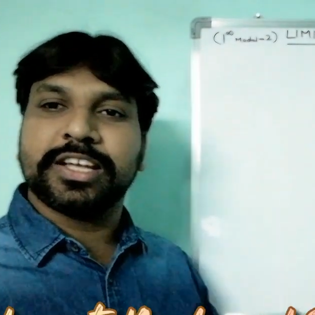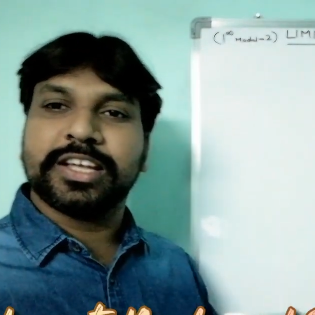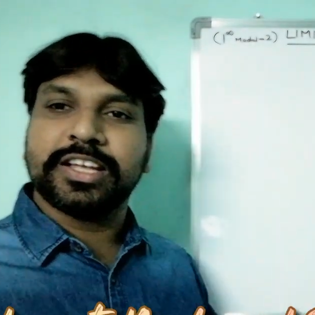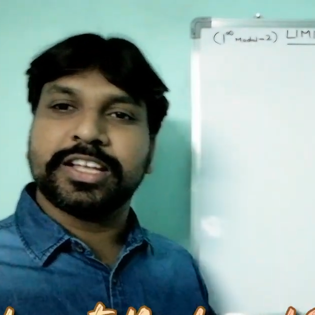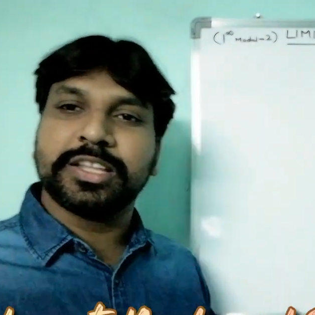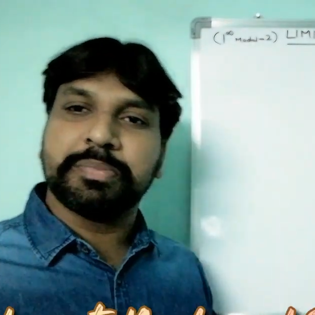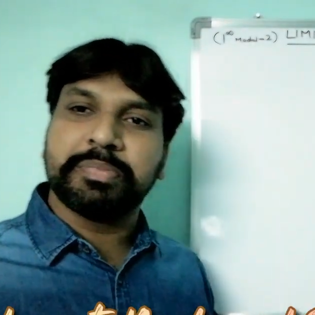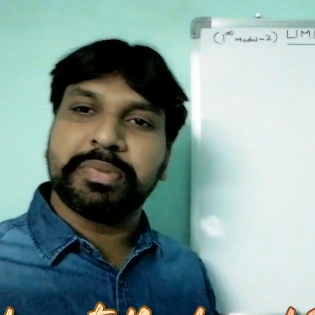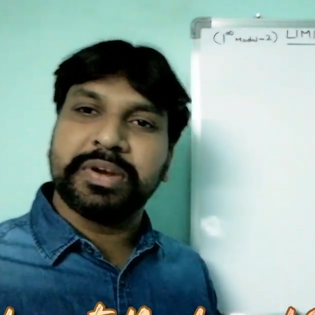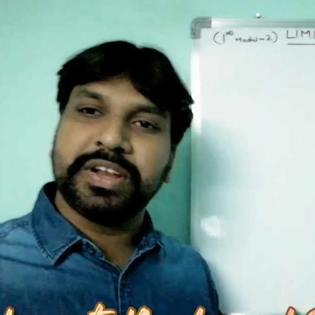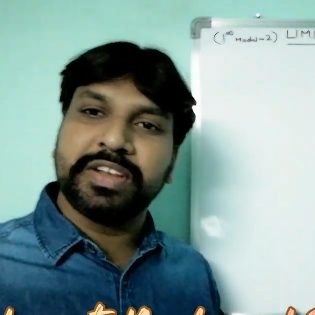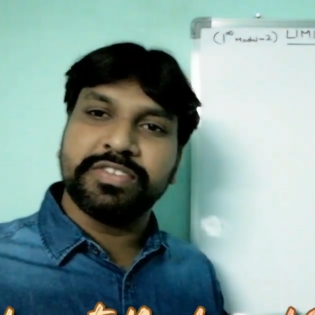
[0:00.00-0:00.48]

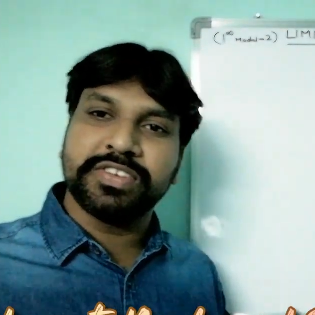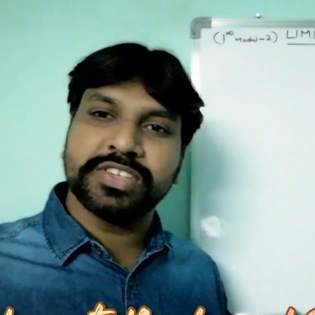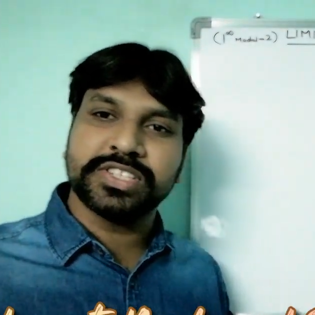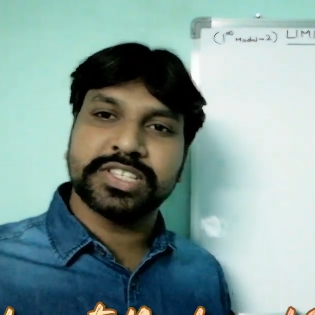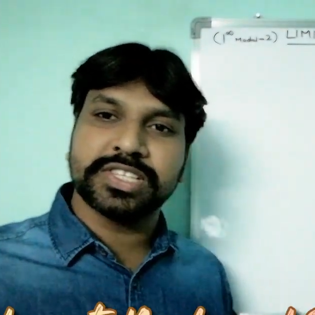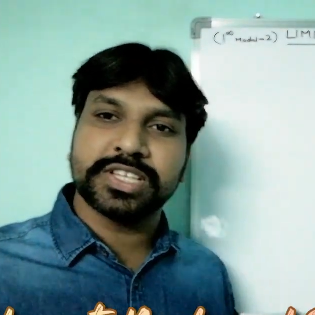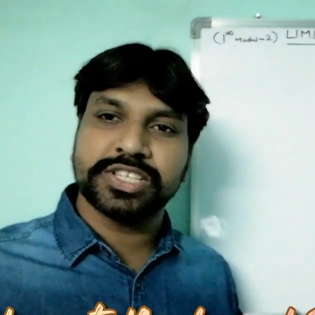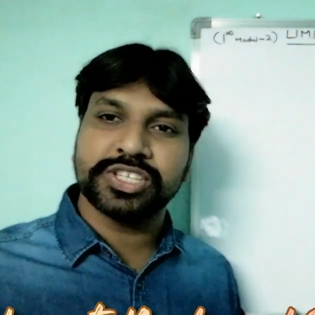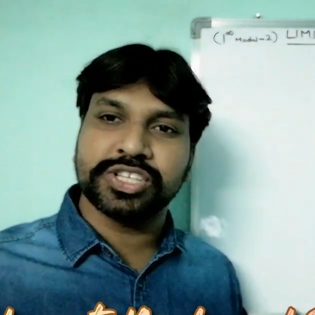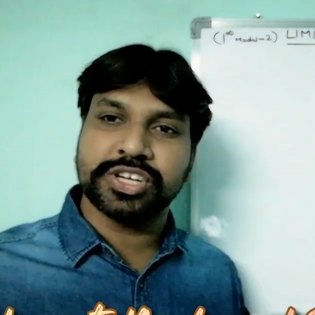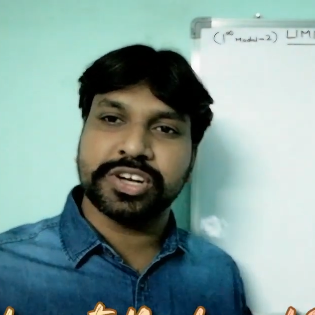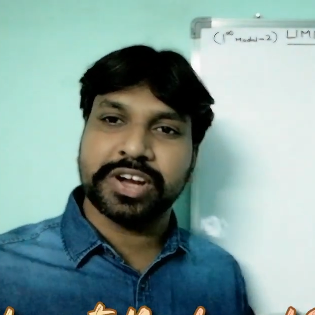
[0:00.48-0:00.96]
In the previous
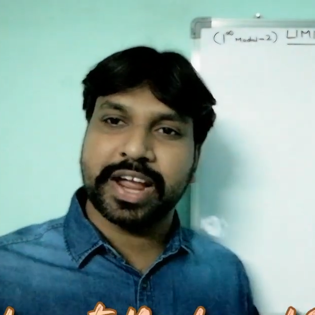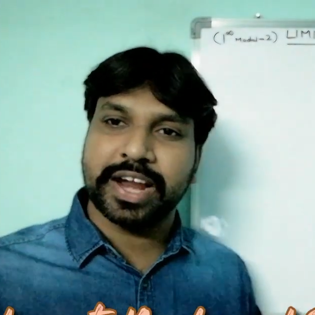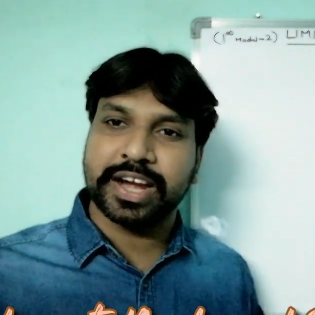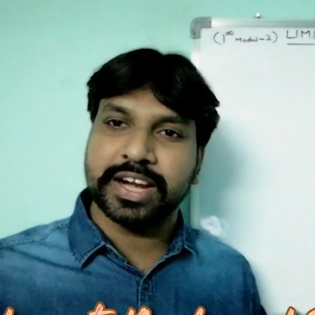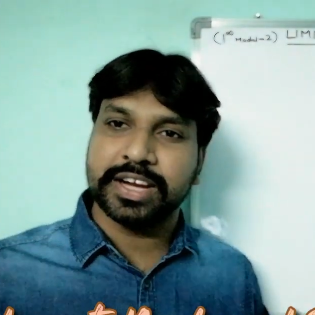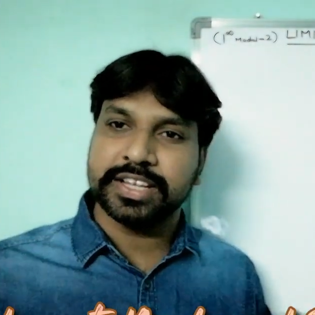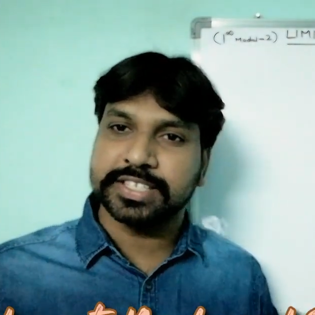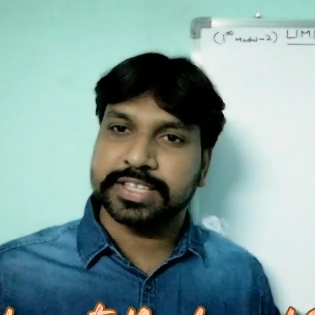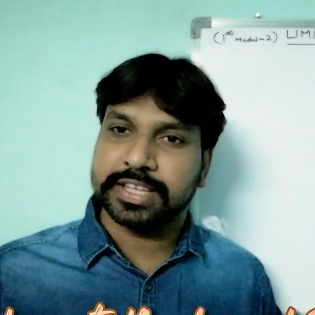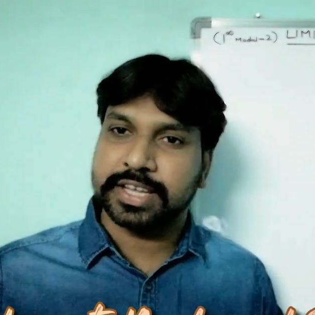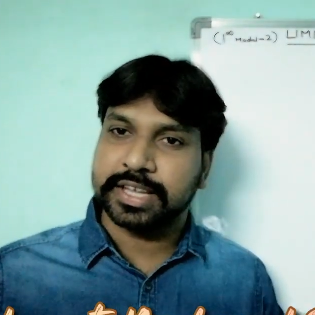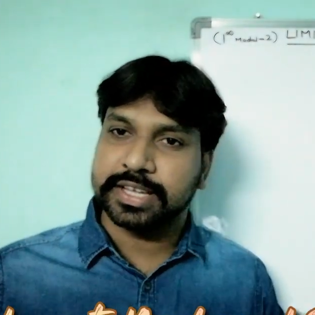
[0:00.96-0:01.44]
session I
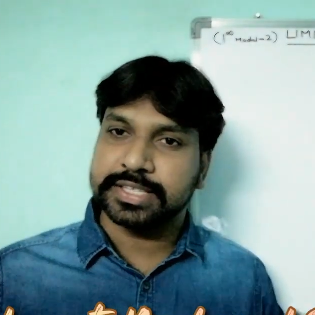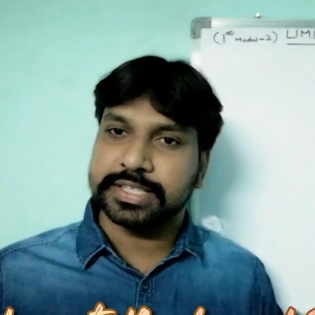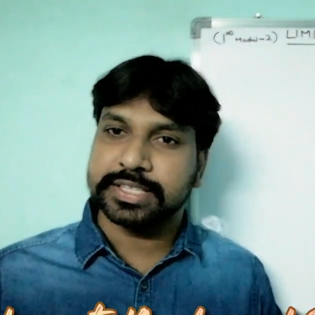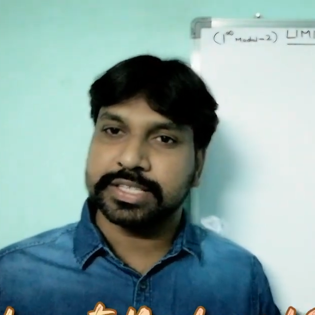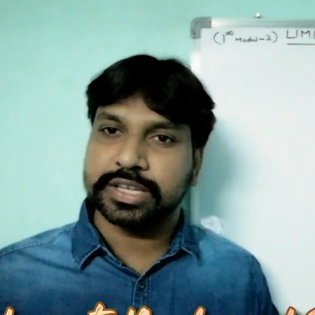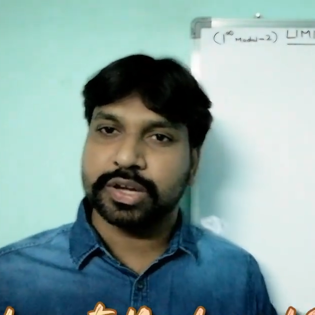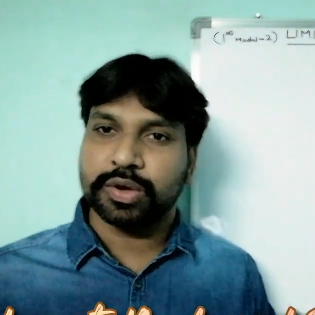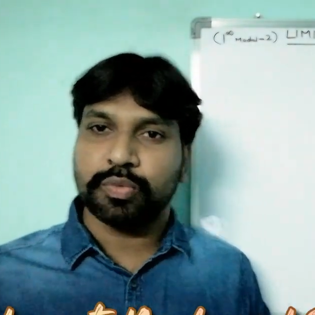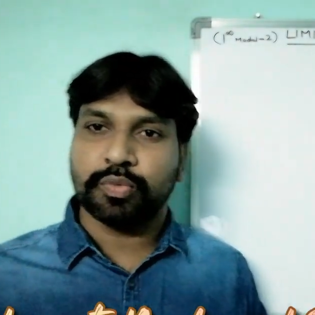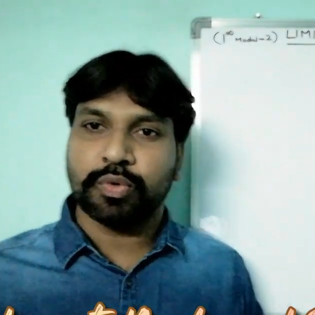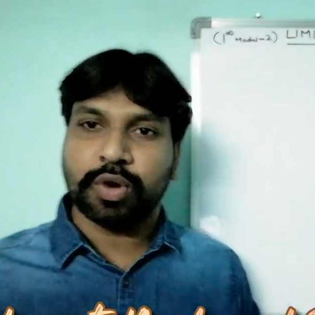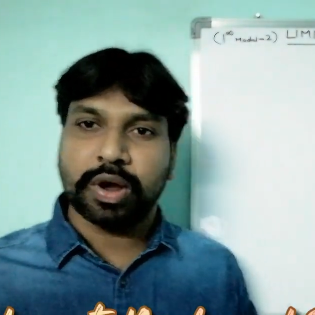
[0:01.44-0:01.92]

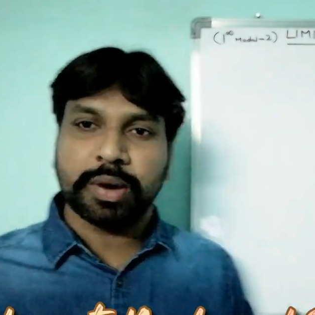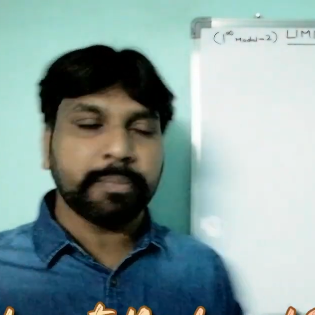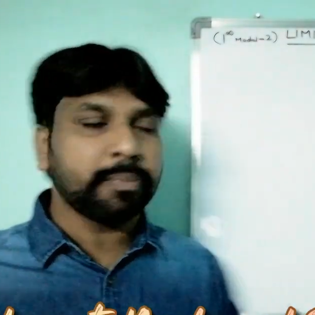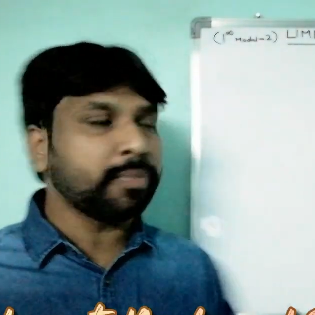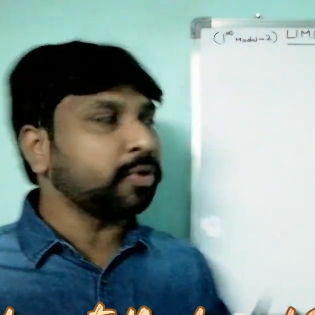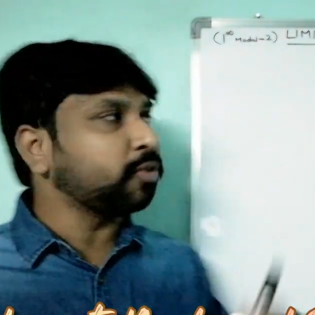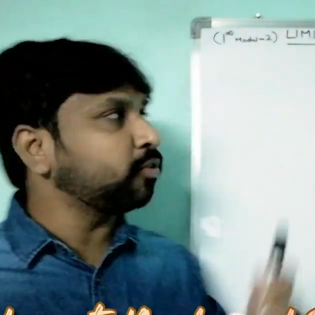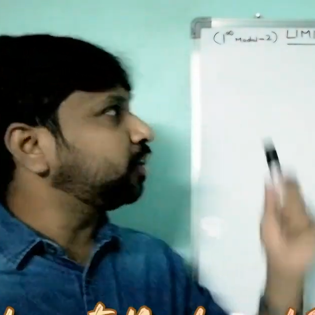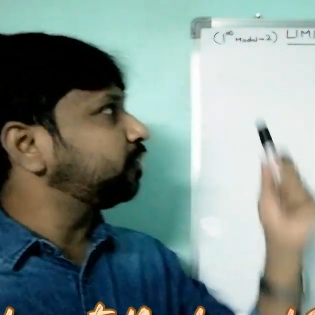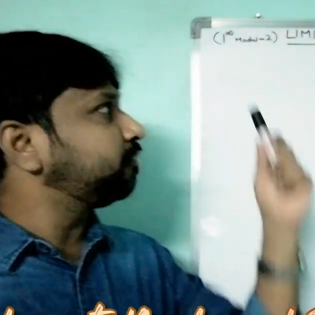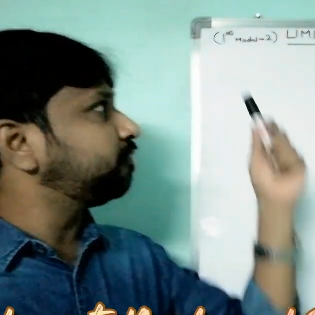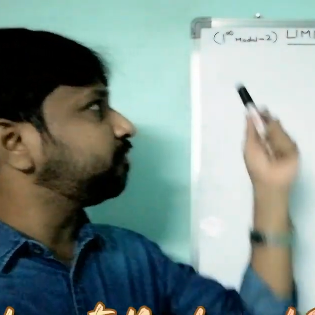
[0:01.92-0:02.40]
discussed one power